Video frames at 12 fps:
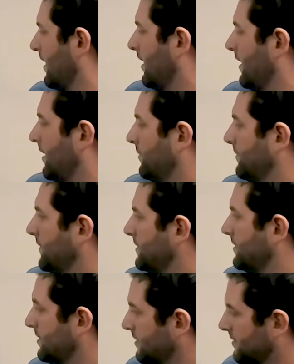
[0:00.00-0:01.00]
Um,
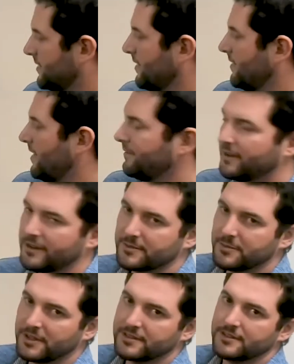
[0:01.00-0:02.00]
to do so, I find
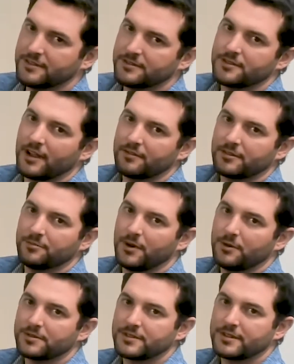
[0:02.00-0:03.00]
it's best to use Drive
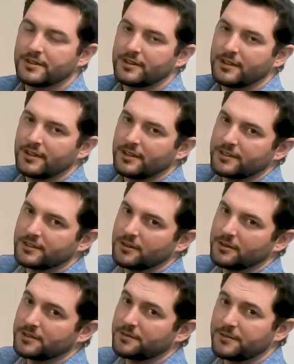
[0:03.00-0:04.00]
Composer.
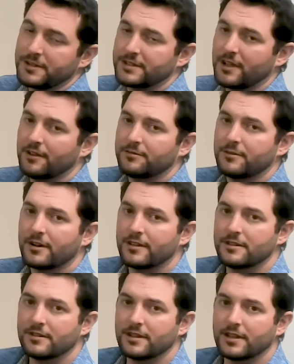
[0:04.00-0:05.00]
So it's a free software
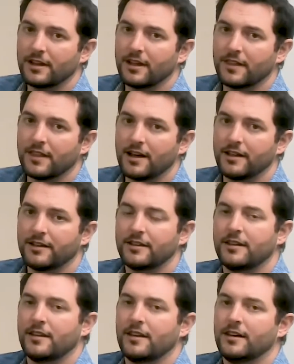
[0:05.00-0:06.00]
that you can get
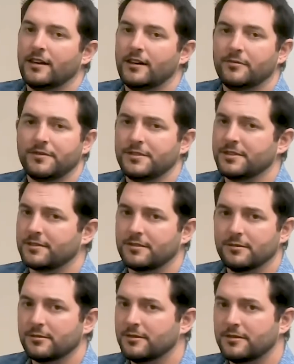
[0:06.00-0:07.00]
online. Um, if you just
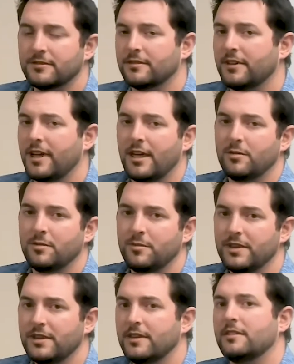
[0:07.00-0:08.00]
Google
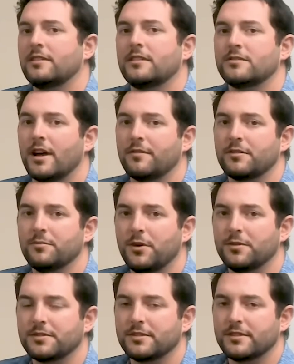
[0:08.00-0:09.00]
ABB Drive
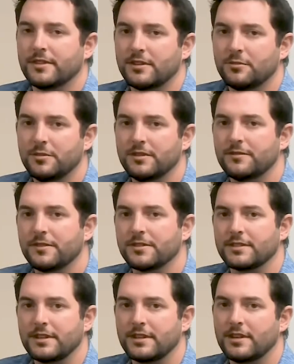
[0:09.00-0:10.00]
Composer, it'll be the
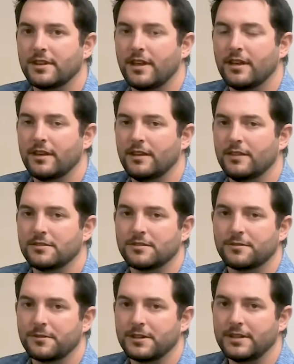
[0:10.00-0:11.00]
first link and there's
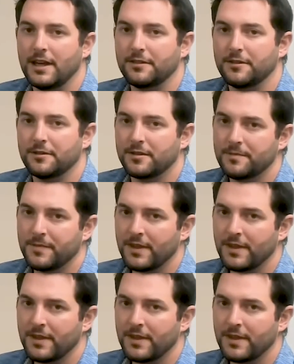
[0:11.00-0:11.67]
a free download.